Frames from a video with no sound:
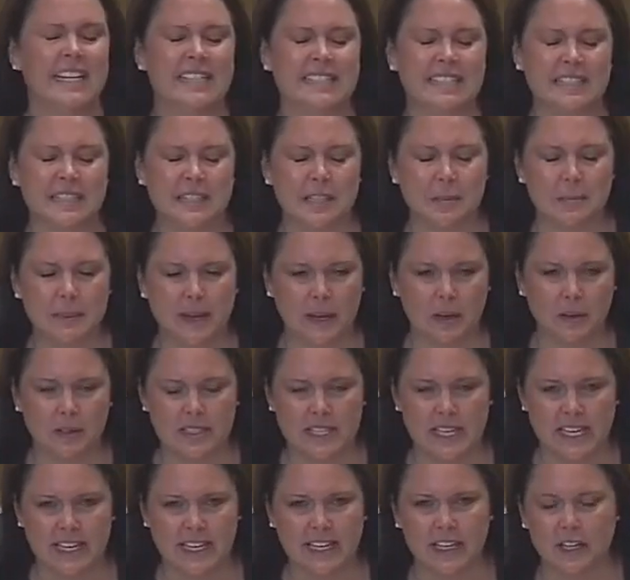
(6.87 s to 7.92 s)
isn't about
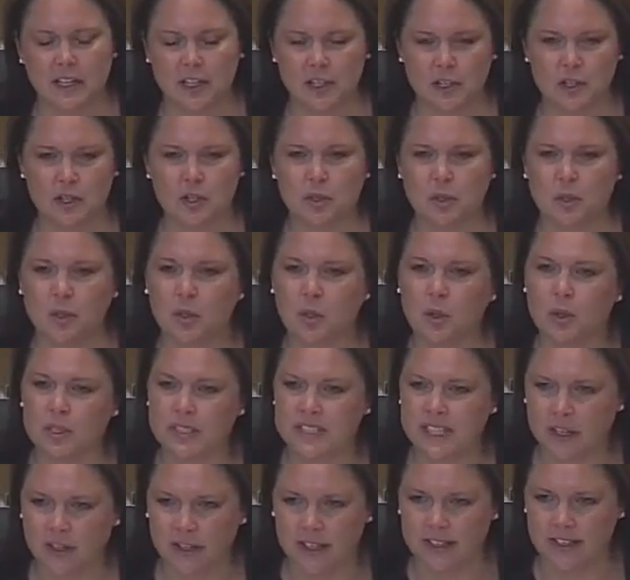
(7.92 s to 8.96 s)
taking control or
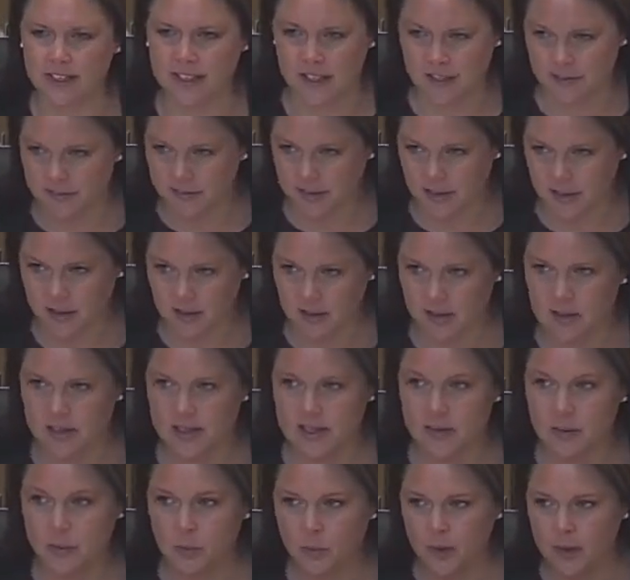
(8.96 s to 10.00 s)
telling the governor
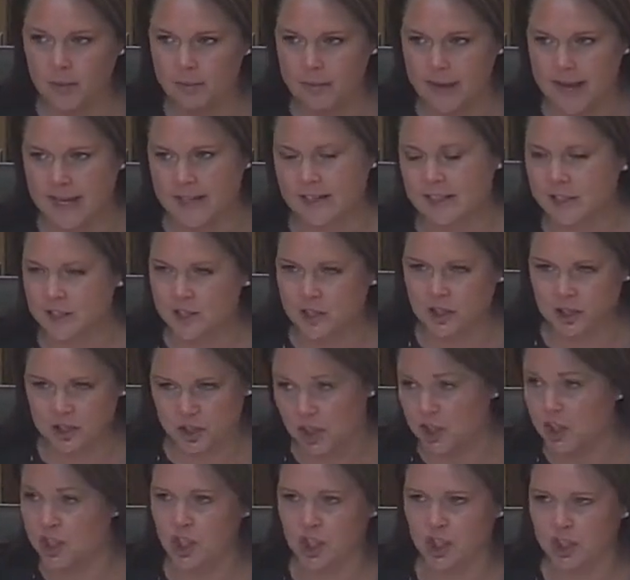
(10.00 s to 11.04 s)
what
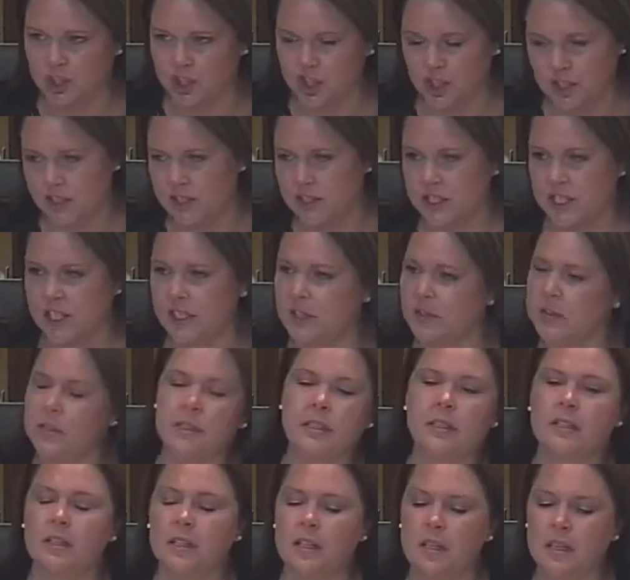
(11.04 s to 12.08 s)
masks should or shouldn't do.
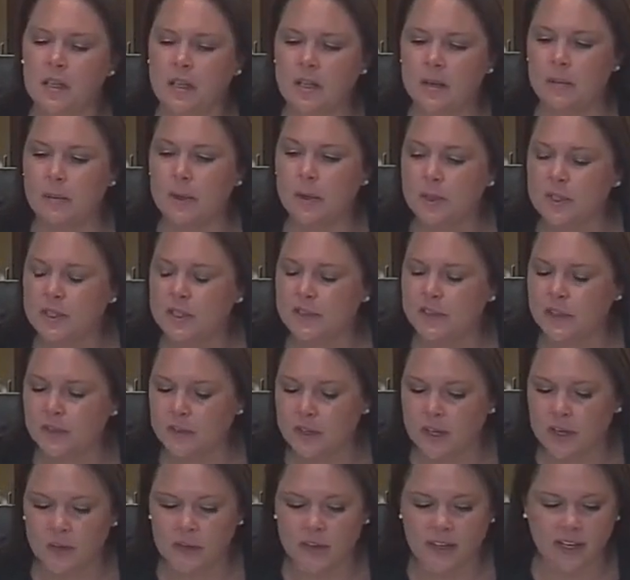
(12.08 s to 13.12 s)
Most of you
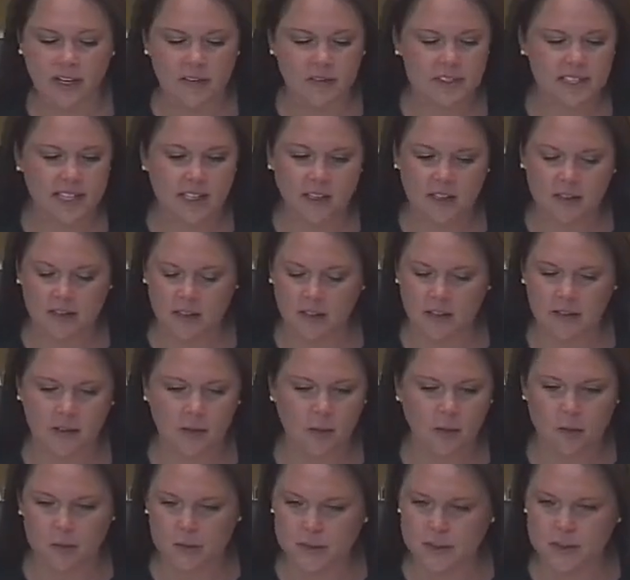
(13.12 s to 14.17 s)
know that I've sat on the
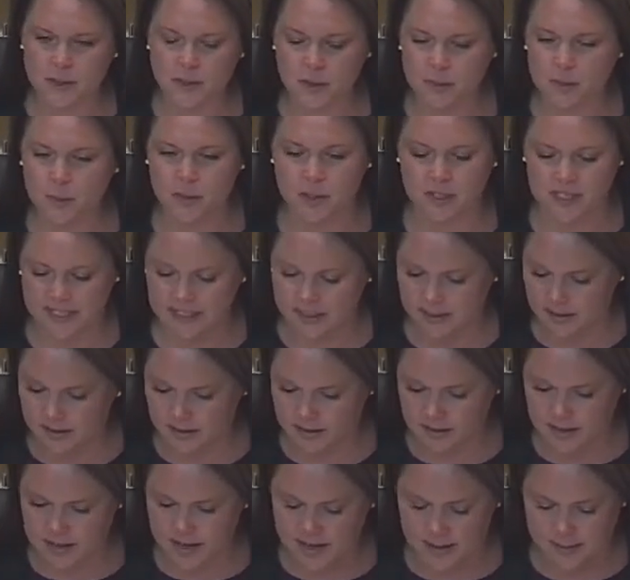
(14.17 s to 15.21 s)
local school board
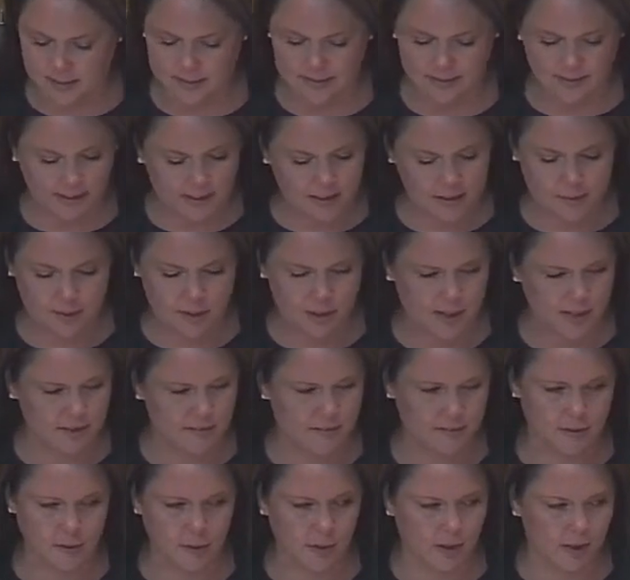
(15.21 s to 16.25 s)
here um, in the community
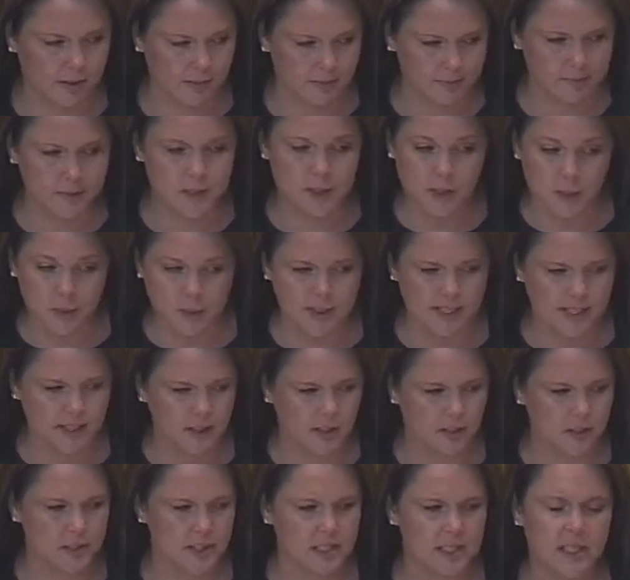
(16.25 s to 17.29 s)
for two
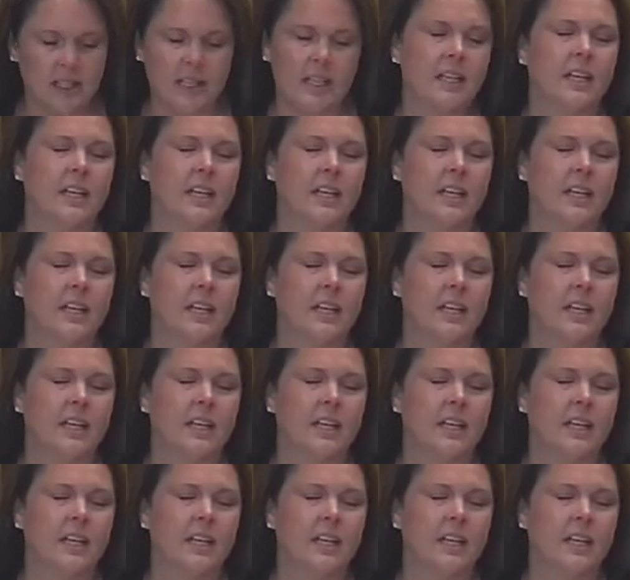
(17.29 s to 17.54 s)
years.